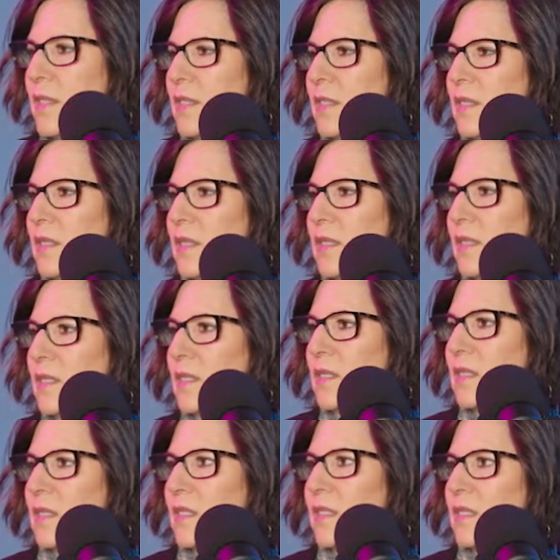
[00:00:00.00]

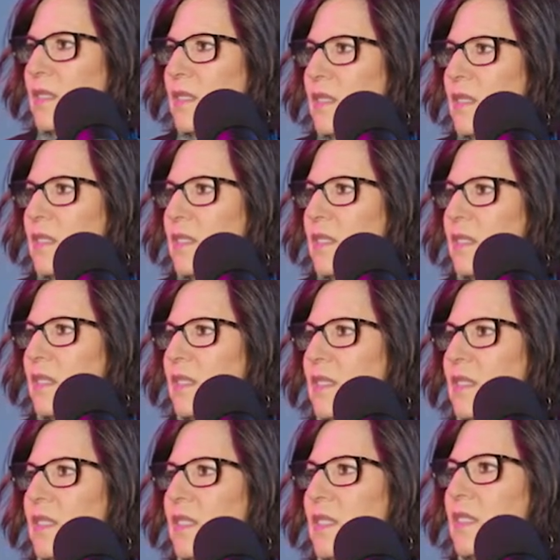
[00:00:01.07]

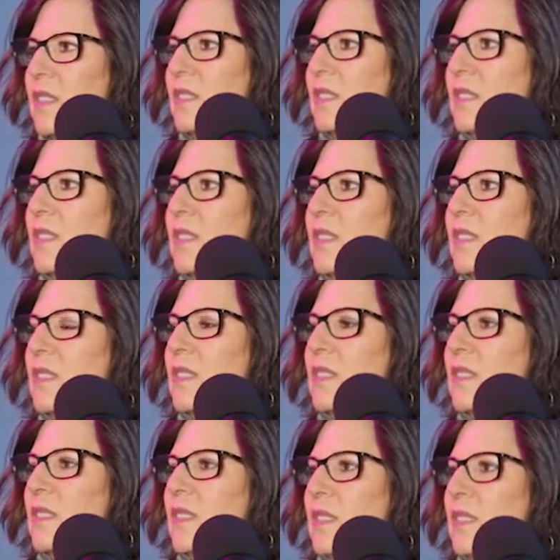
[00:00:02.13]

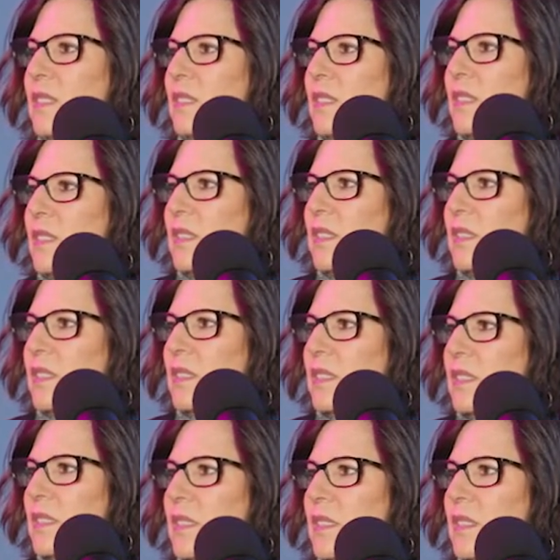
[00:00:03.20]

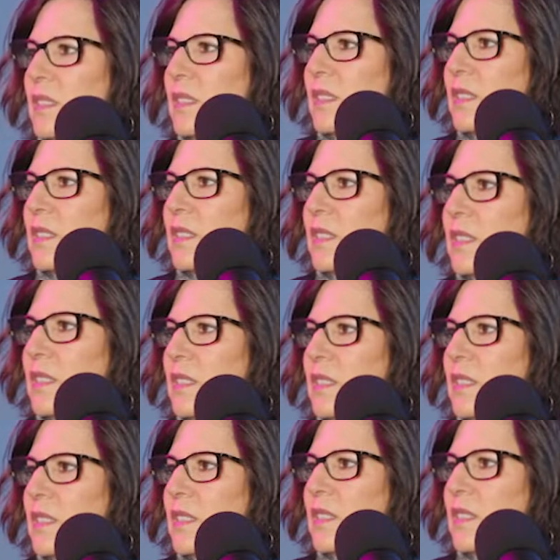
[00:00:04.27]

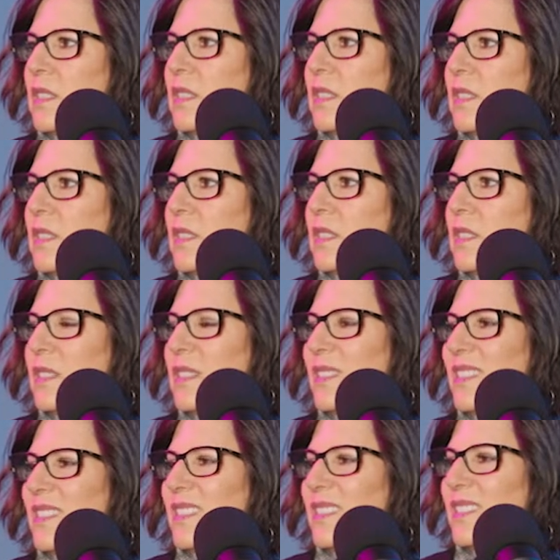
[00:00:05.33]

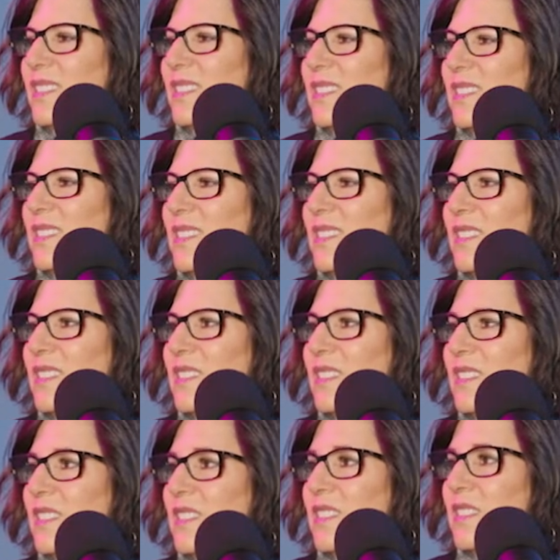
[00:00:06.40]

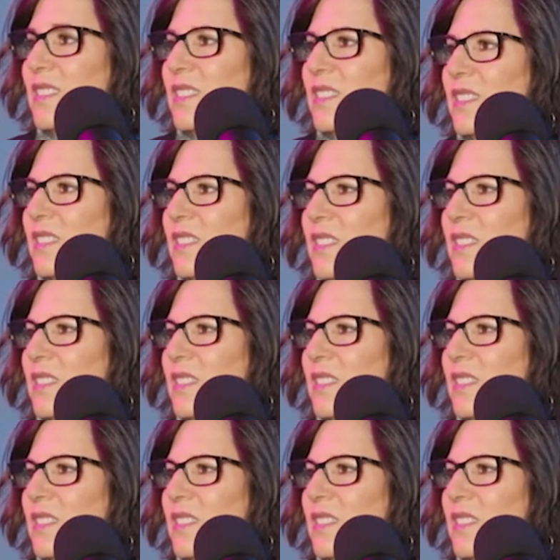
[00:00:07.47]
(silent)